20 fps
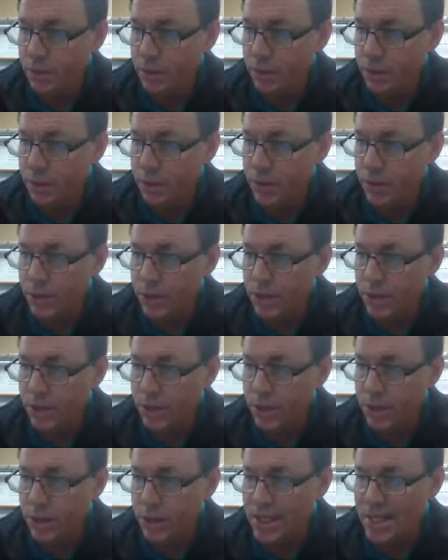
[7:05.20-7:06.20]
close to
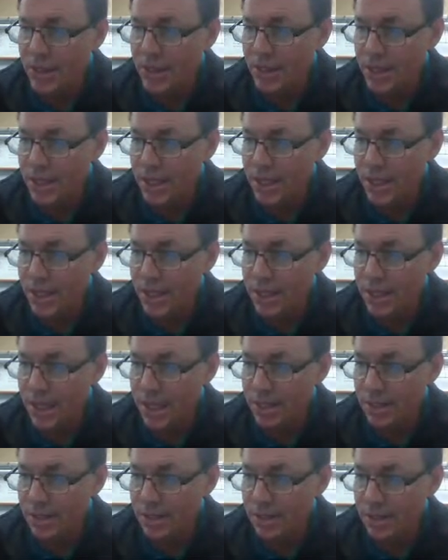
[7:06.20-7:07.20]
the nearest
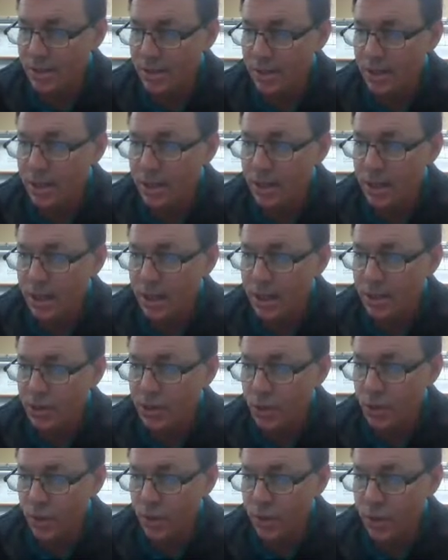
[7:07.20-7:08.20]
x-axis and
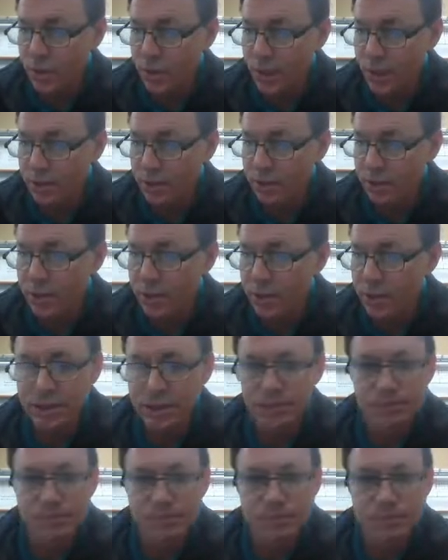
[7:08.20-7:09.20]
to where your angle is.
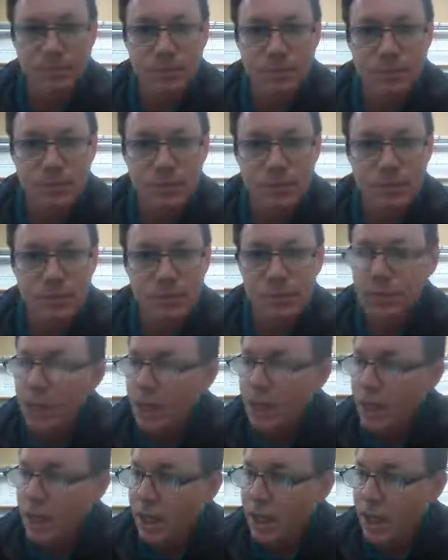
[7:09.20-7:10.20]

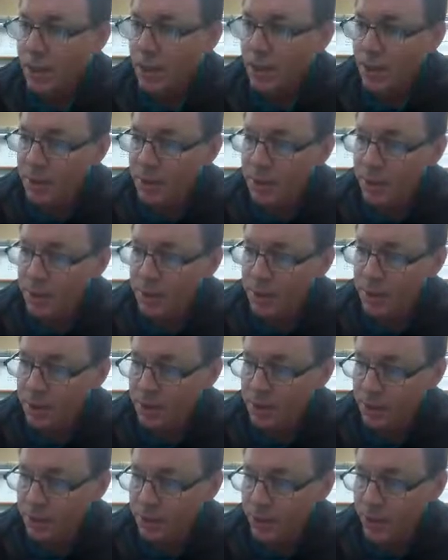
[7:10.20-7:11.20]
I'm going to
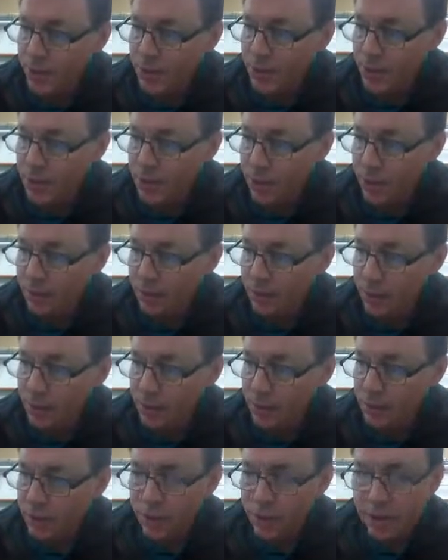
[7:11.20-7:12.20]
label, this is negative
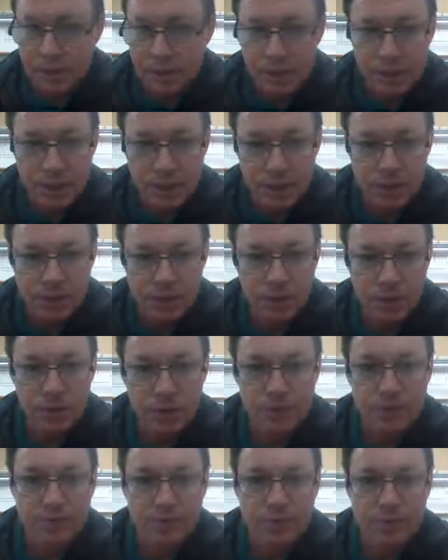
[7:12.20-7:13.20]
1, this is negative 2.